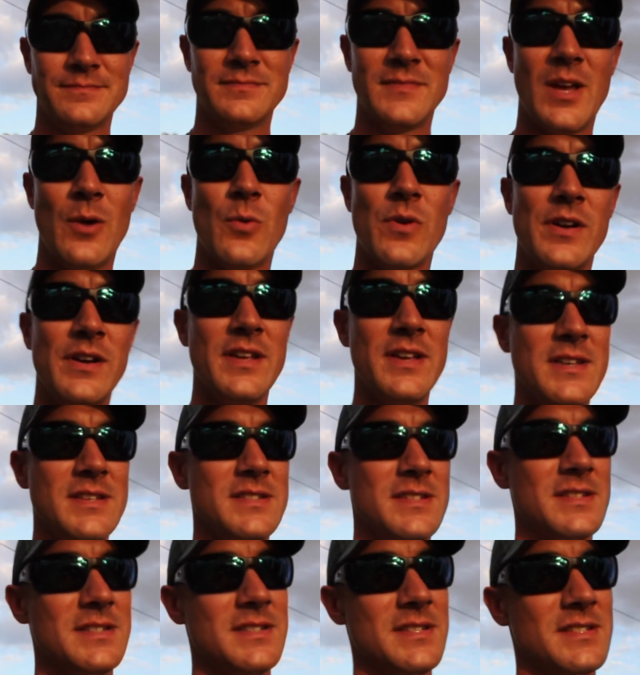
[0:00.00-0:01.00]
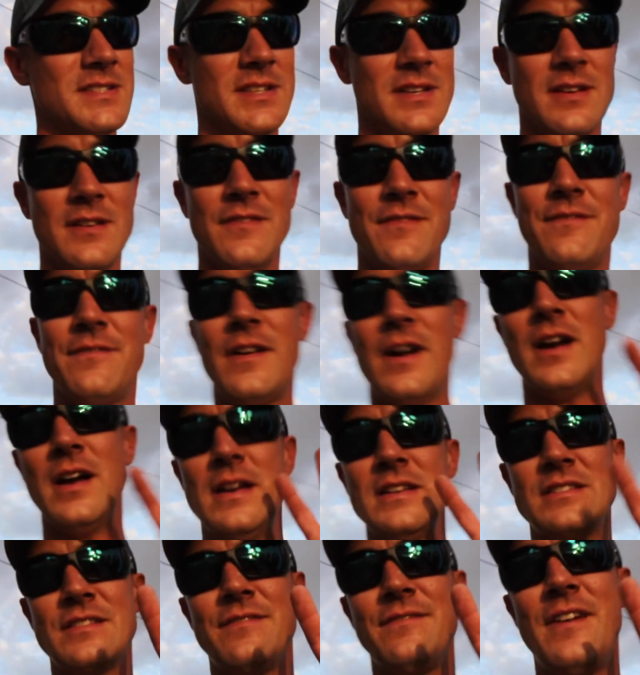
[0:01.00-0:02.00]
Now what it is, is it's a,
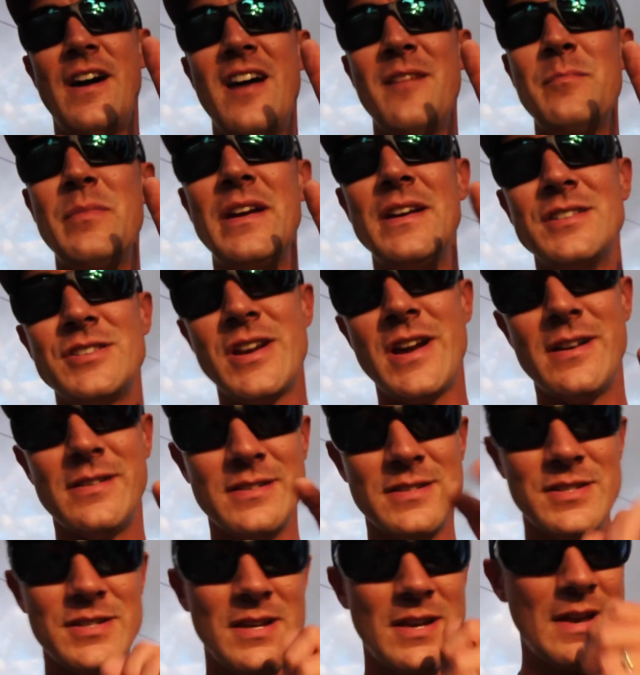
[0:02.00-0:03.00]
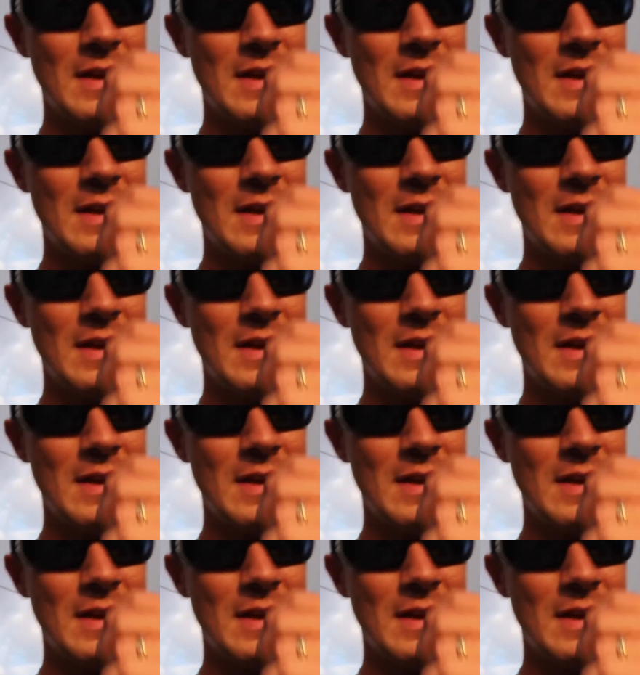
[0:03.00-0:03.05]
it's a five bait challenge.